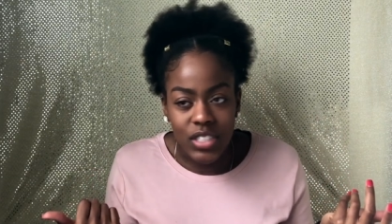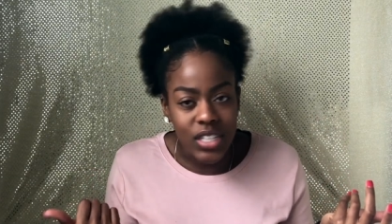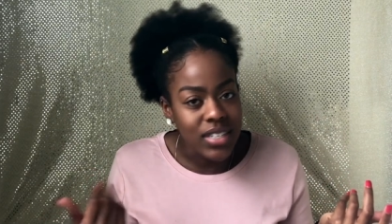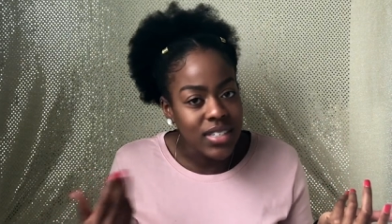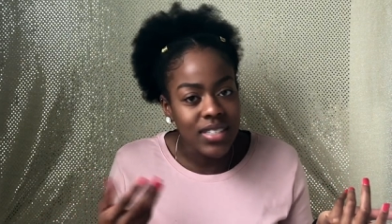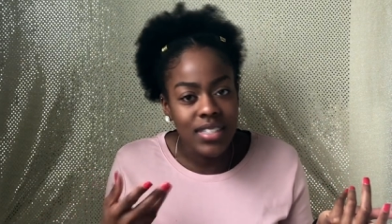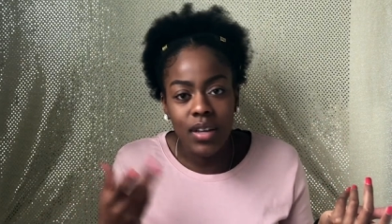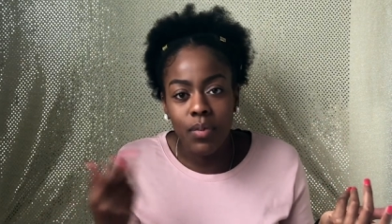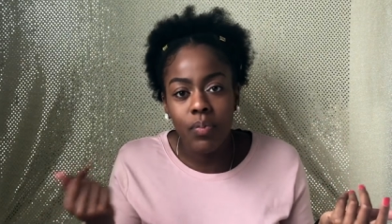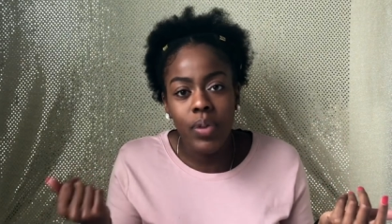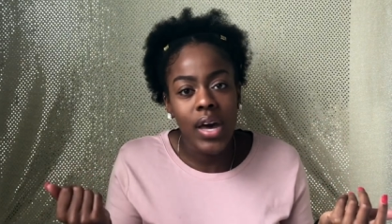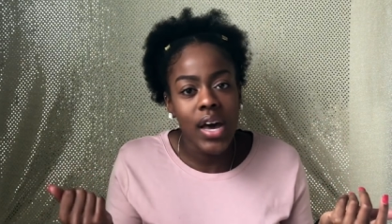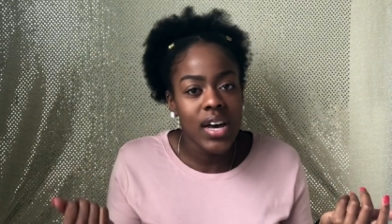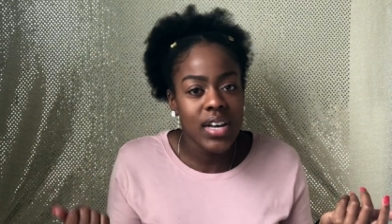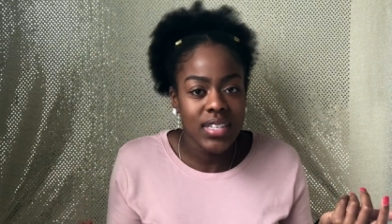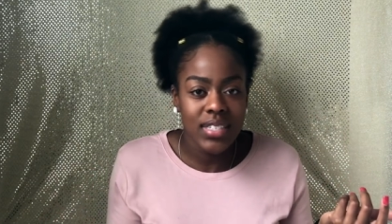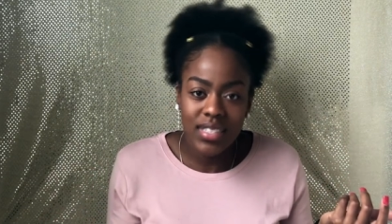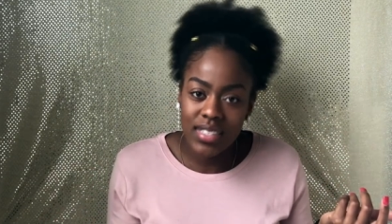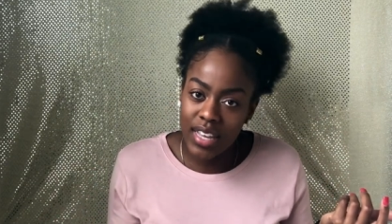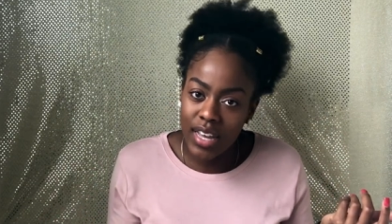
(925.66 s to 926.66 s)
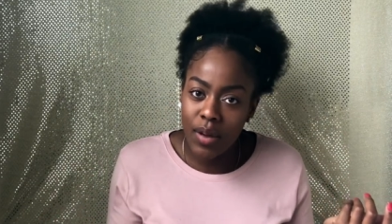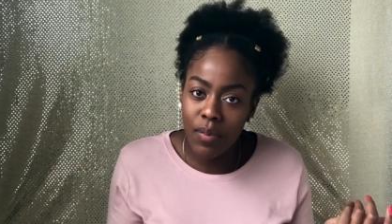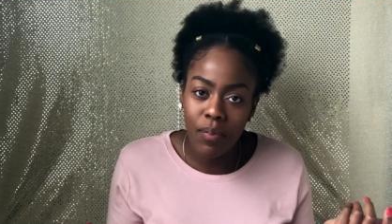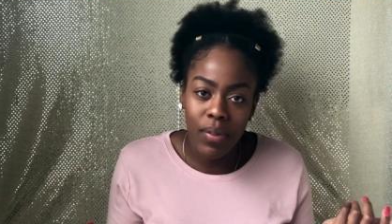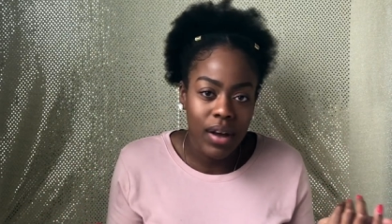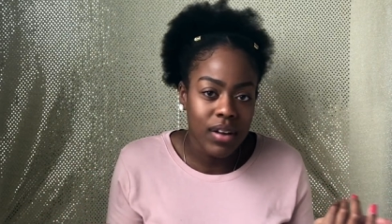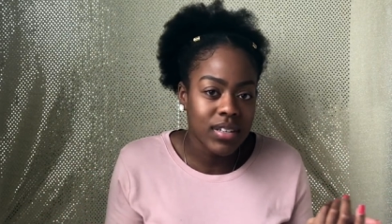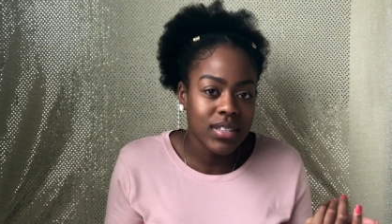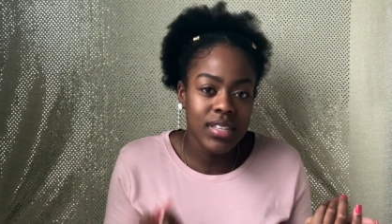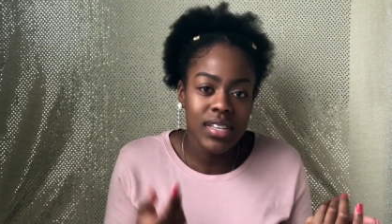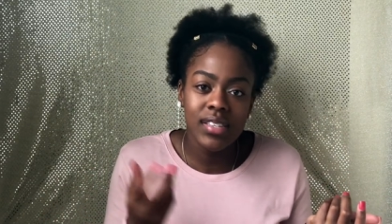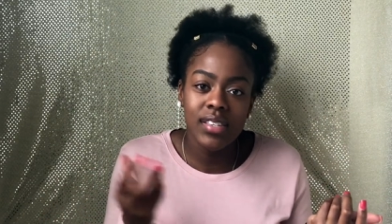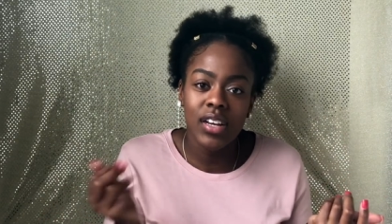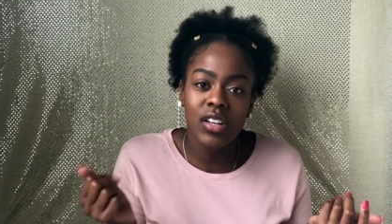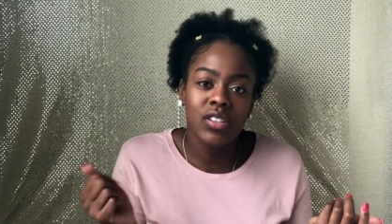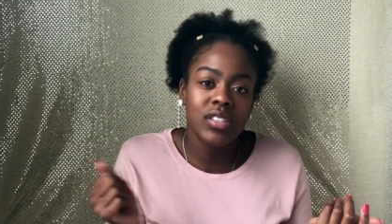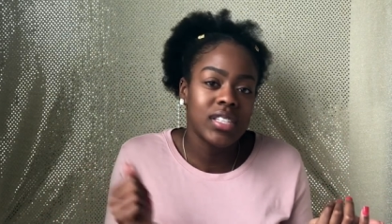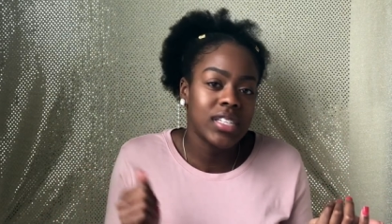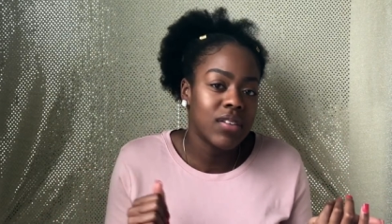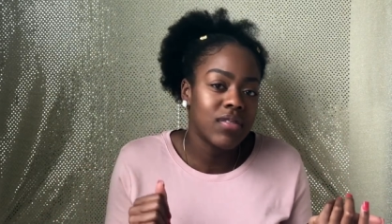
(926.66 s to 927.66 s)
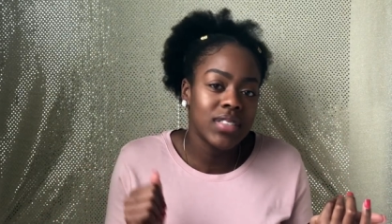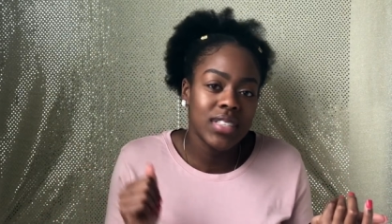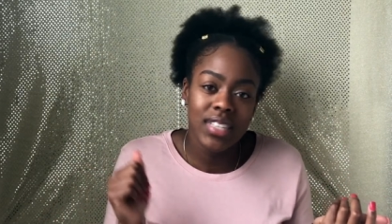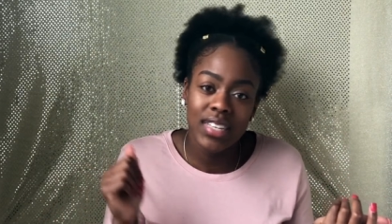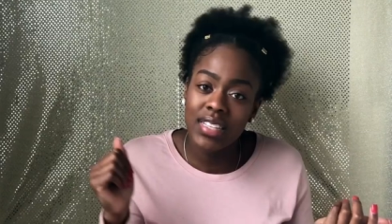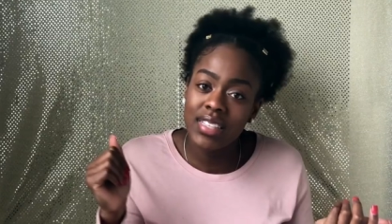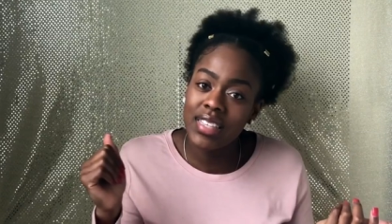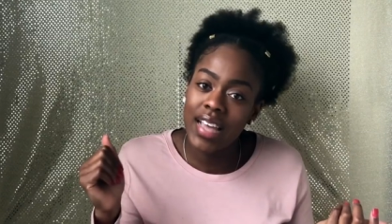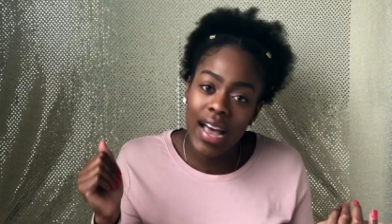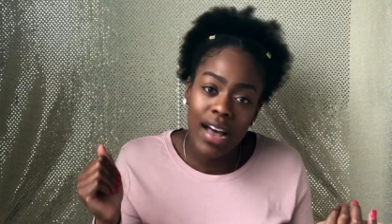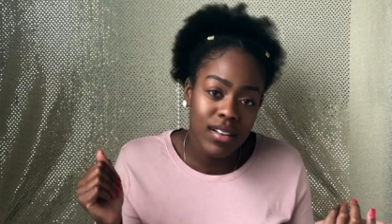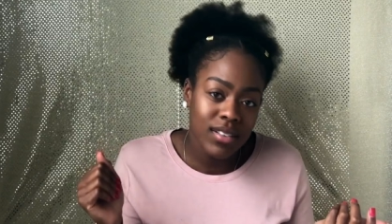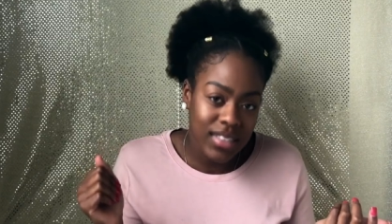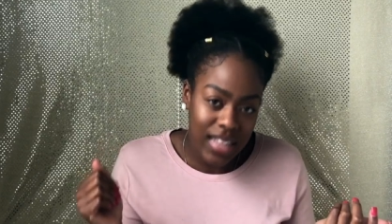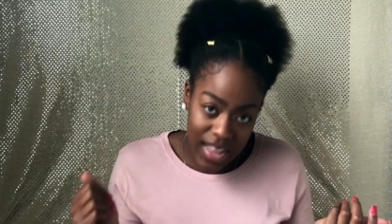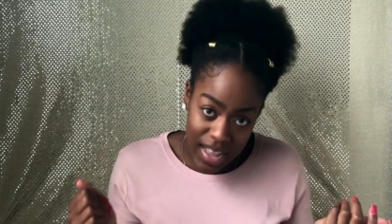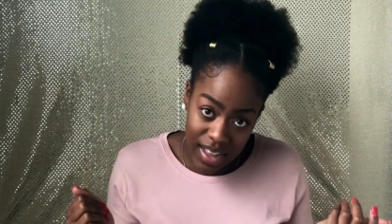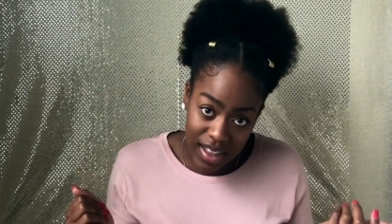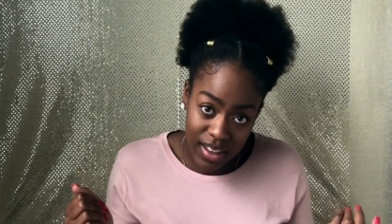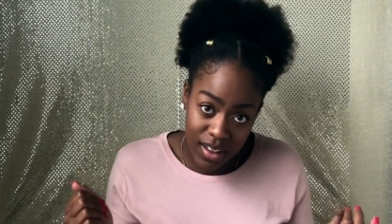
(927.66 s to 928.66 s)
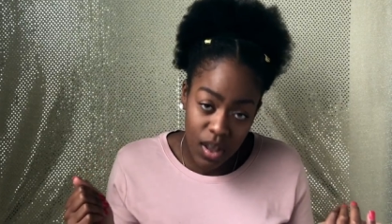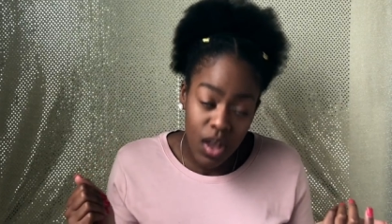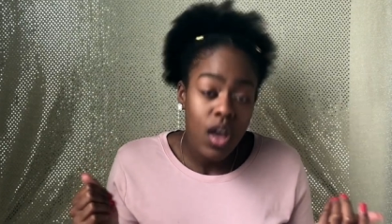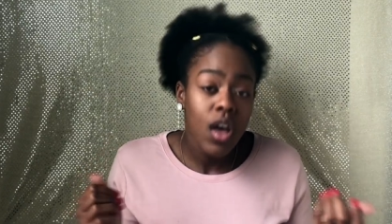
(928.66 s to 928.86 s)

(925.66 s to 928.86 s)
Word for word: Jesus done passed step about 617,000 times.